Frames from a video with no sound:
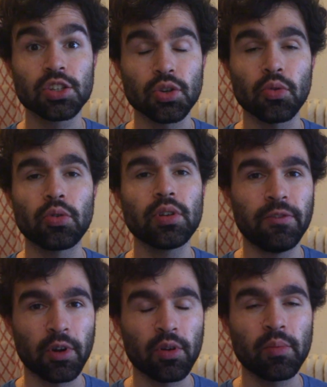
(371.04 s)
So
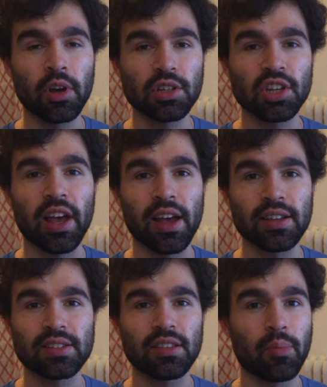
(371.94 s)
very much
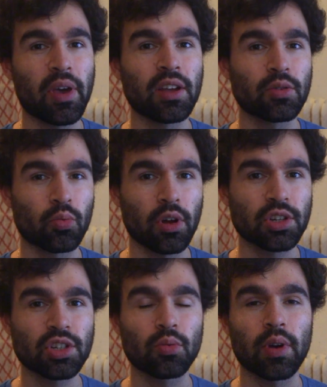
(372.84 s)
as the band
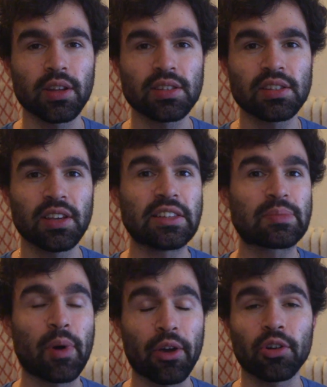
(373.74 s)
Rush writes,
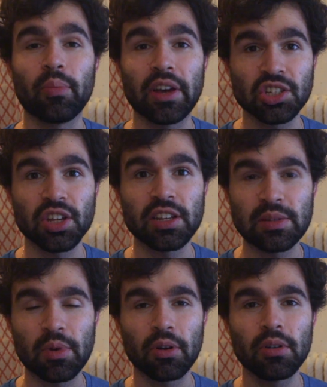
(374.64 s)
inspired by
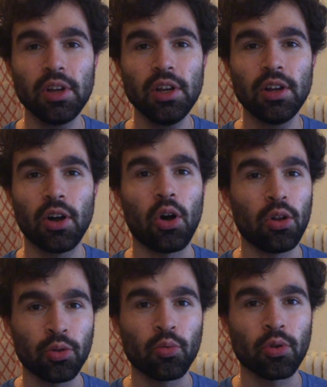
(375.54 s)
Shakespeare,
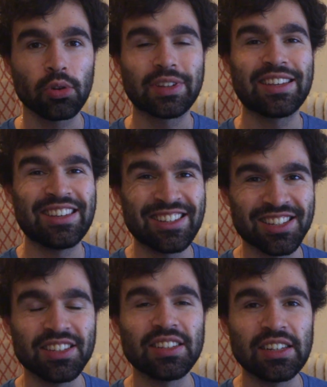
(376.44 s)
all the world
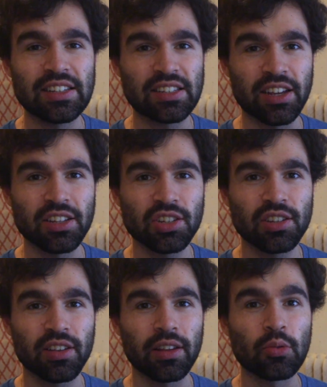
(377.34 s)
is indeed a stage,
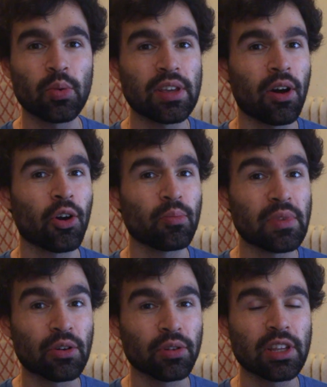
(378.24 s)
and we are
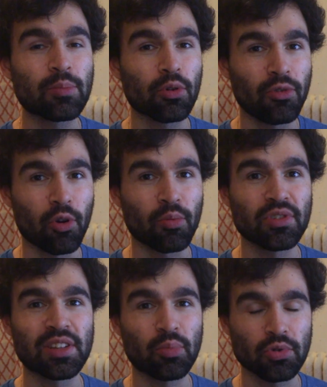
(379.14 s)
merely
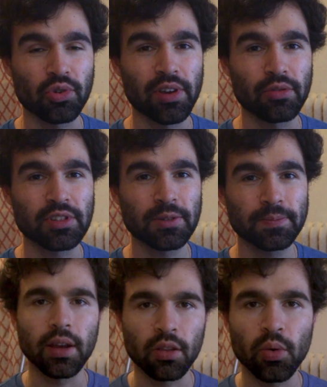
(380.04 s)
performers and portrayers.
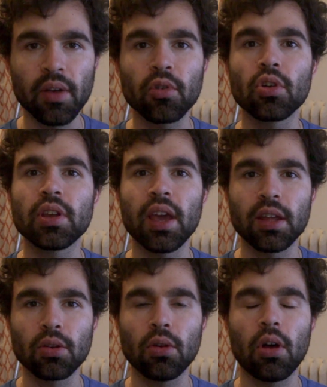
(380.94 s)
Now that we have a good
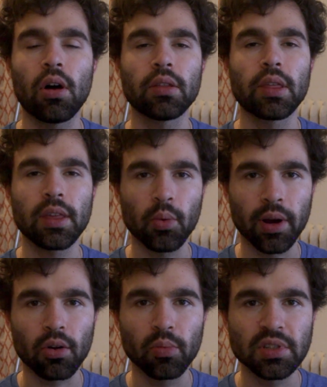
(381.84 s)
handle on the
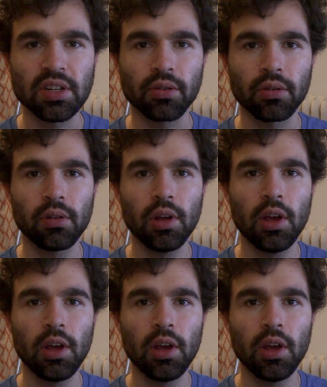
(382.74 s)
theoretical material,